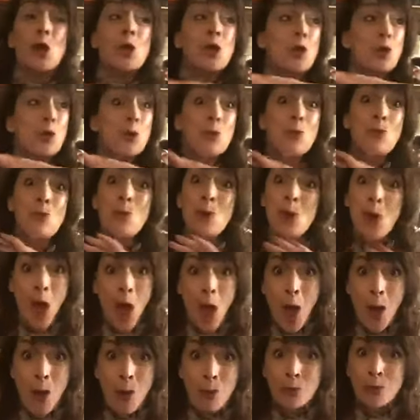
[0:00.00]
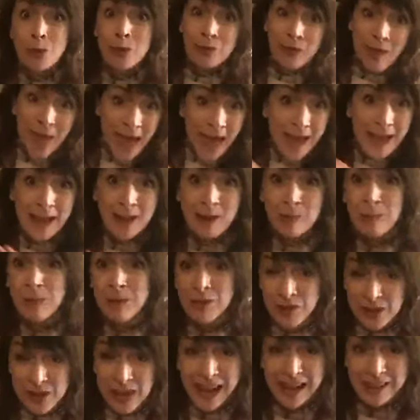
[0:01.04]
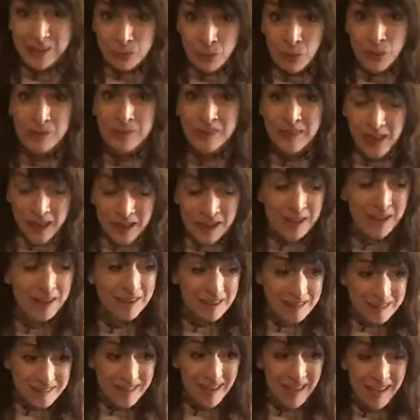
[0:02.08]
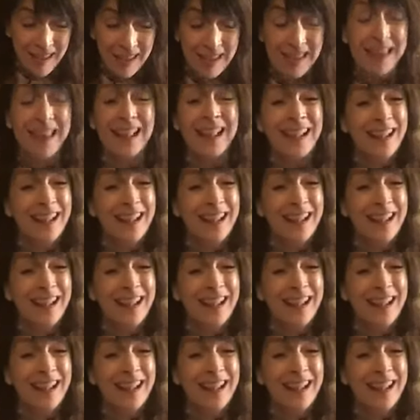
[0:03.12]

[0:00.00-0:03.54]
you know that they're going to be the next ones that are going to die.